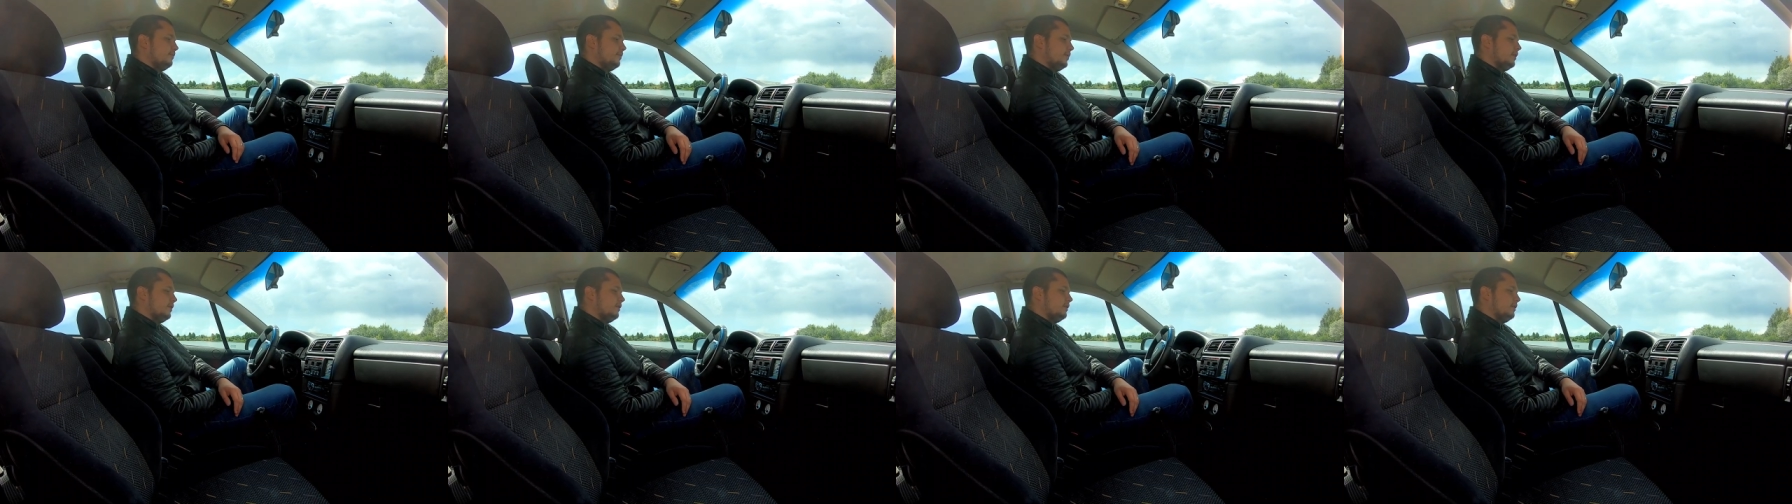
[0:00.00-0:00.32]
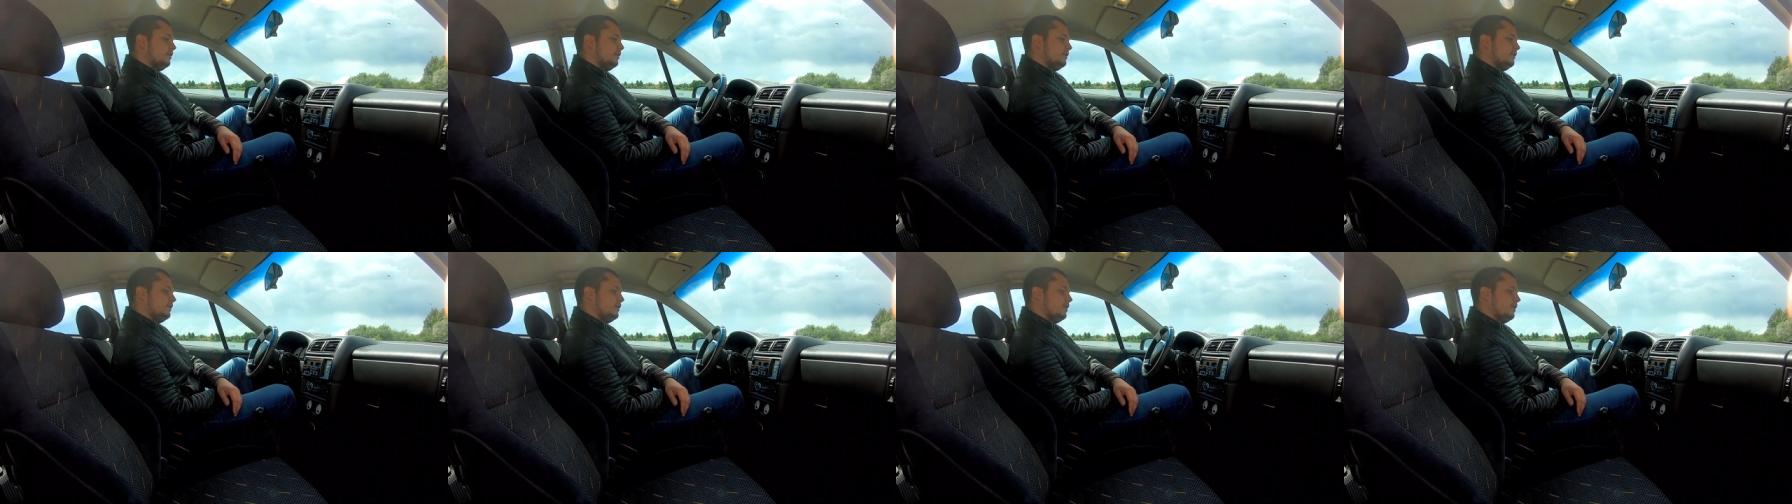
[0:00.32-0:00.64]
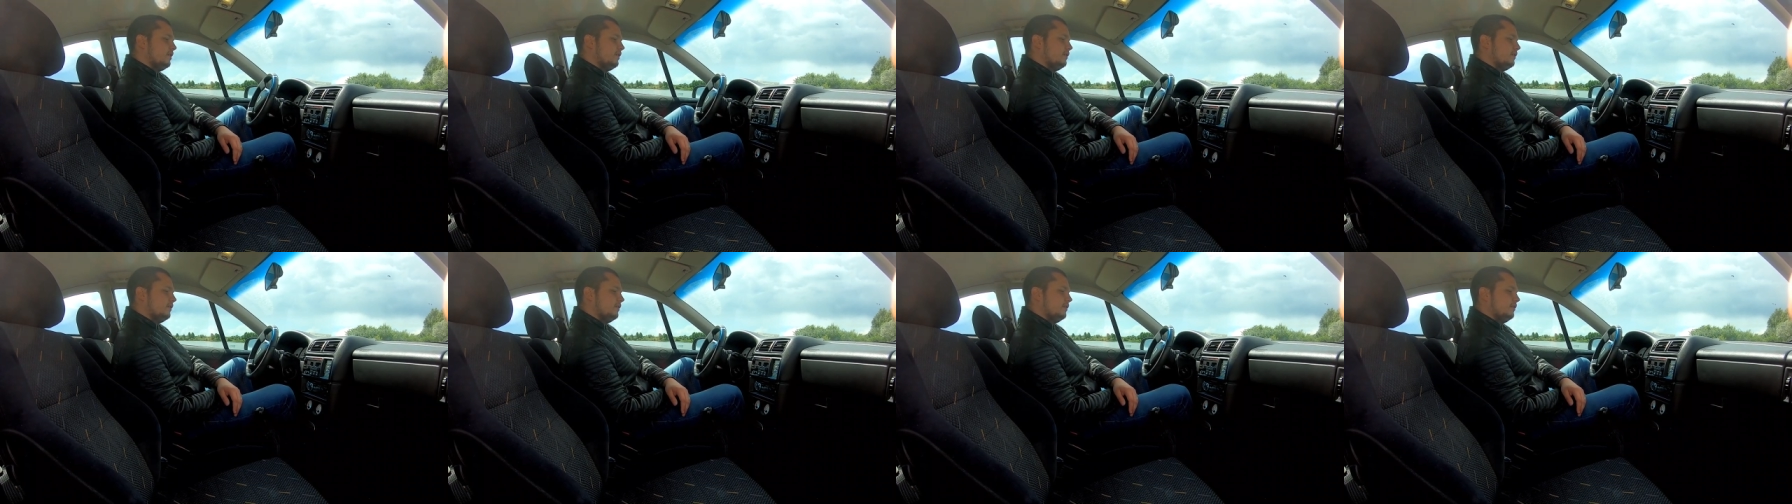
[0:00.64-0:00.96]
but it's
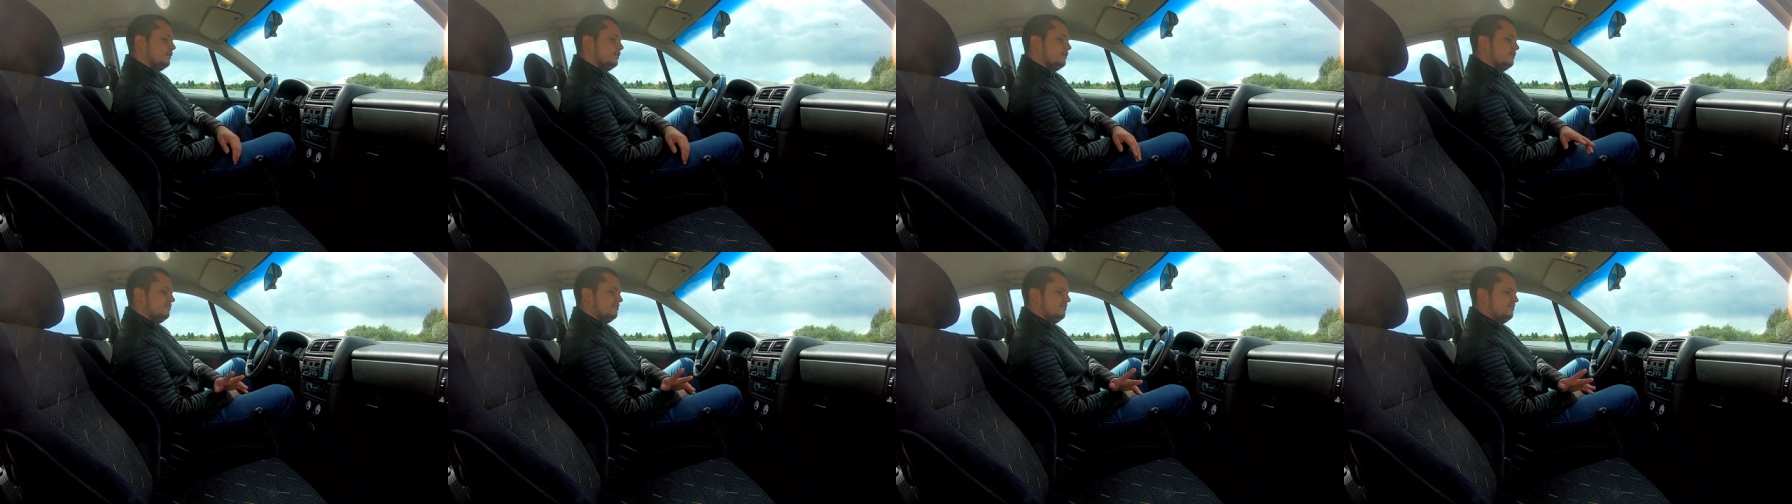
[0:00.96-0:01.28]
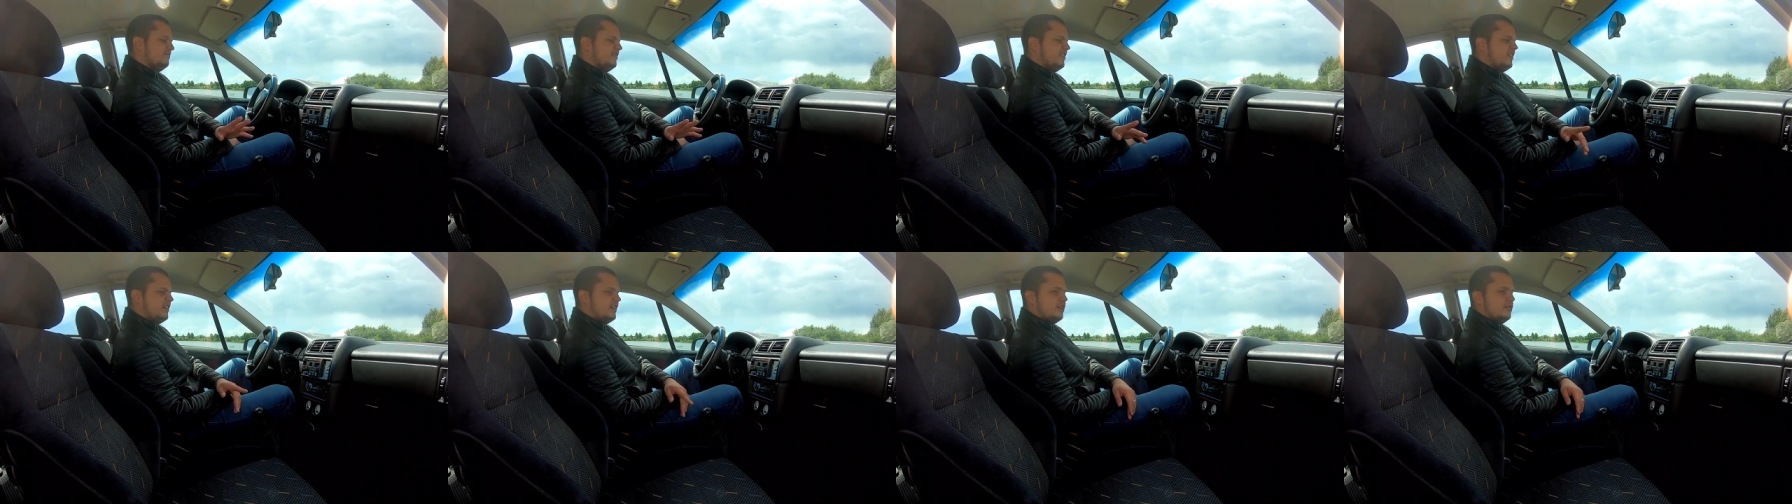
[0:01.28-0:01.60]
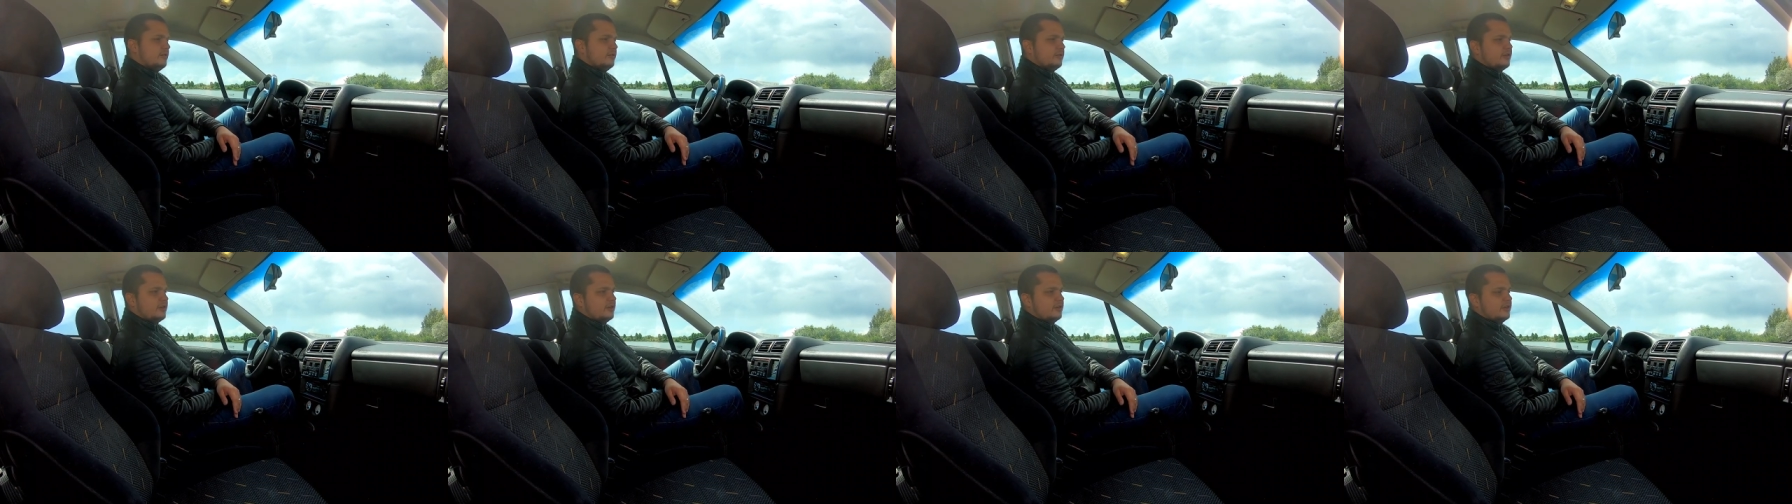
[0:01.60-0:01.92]
not in very
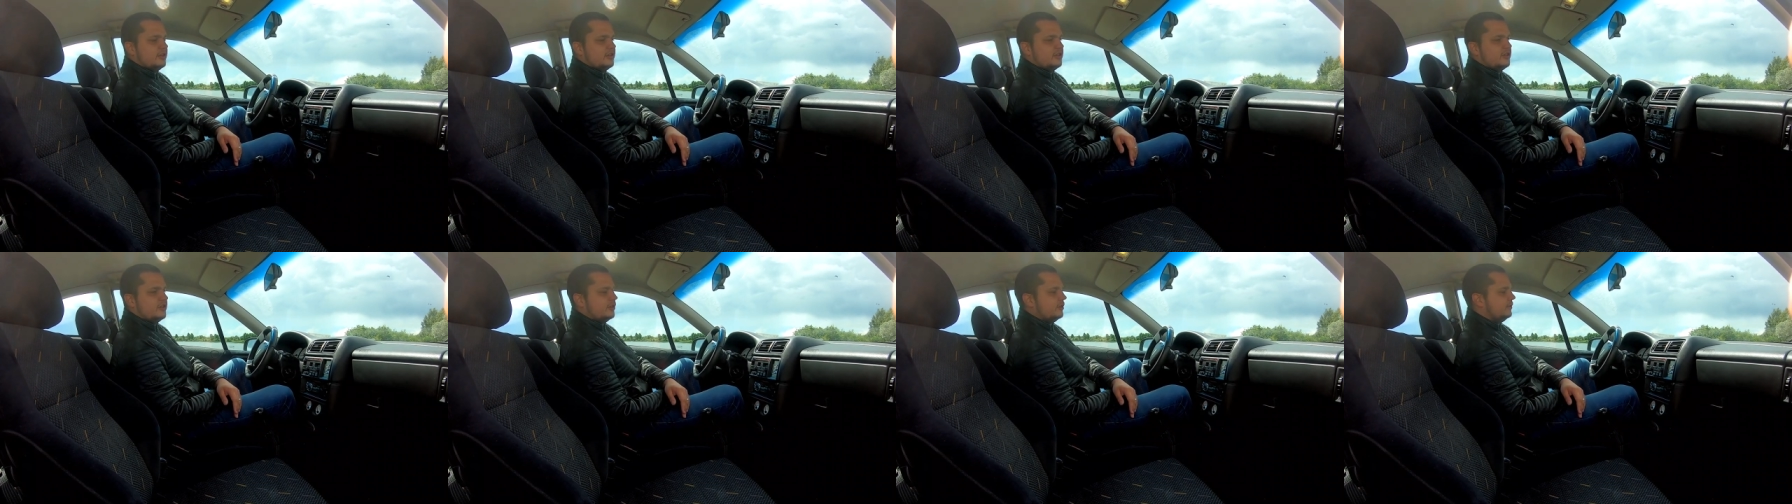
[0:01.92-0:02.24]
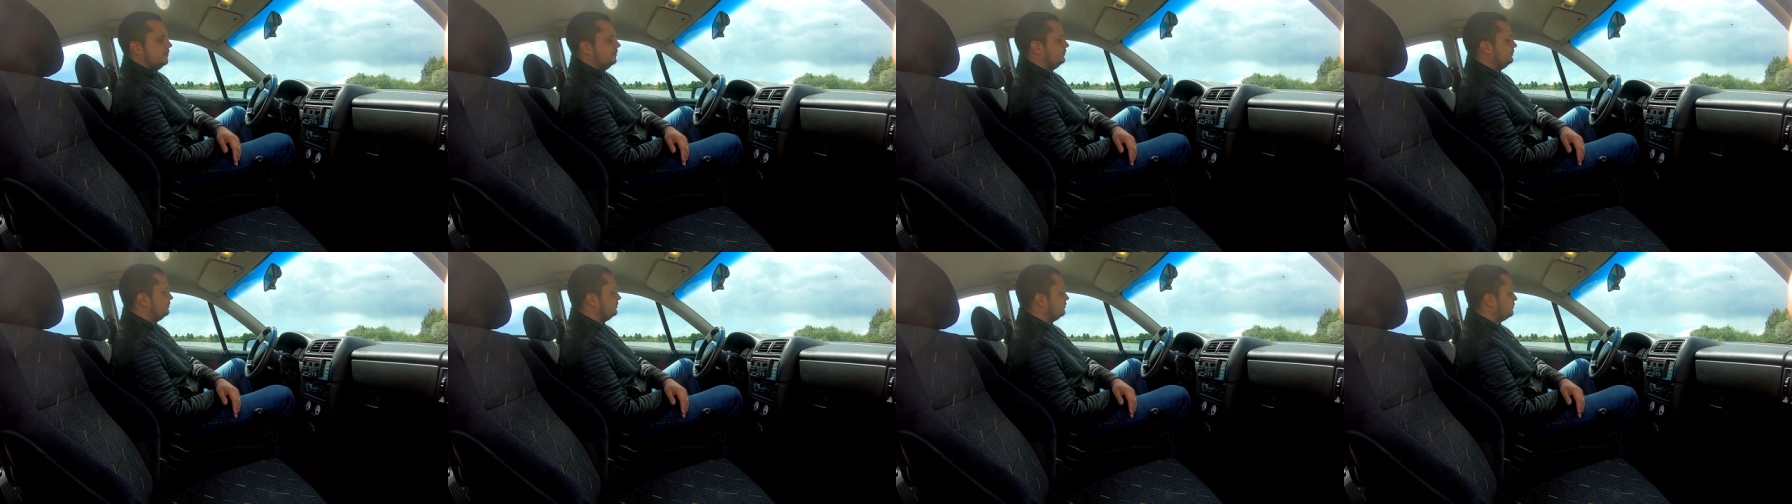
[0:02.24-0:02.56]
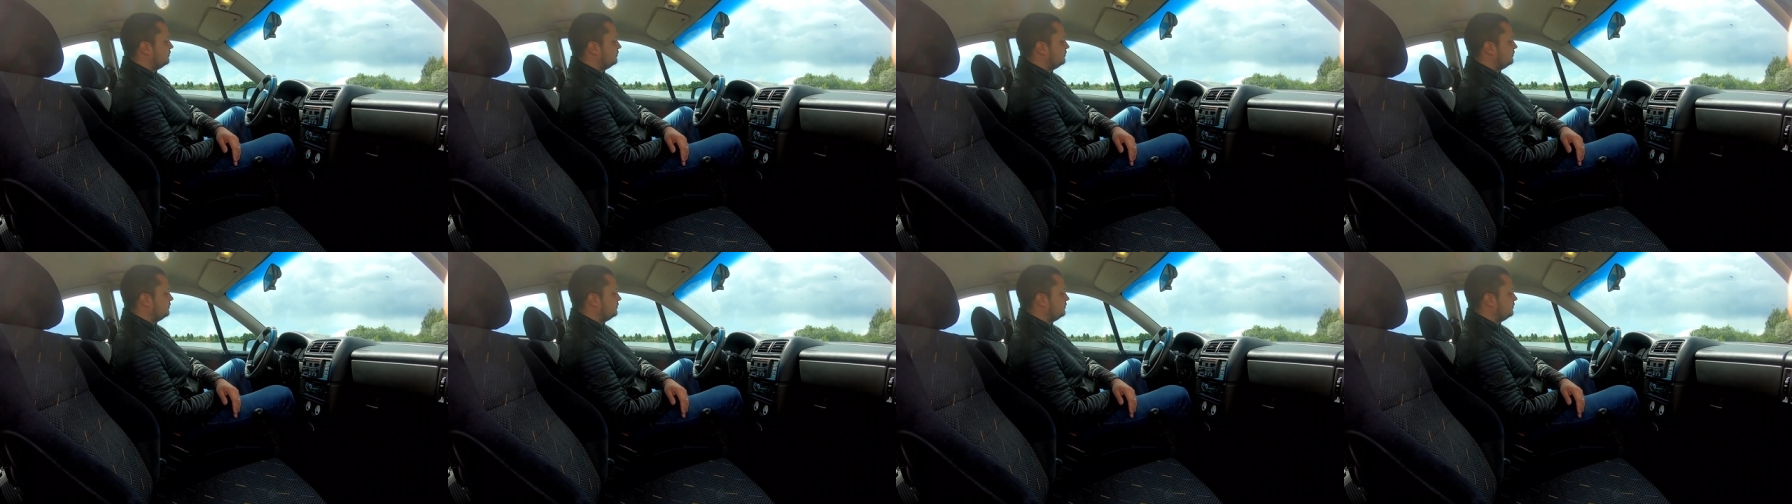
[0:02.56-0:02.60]
good condition.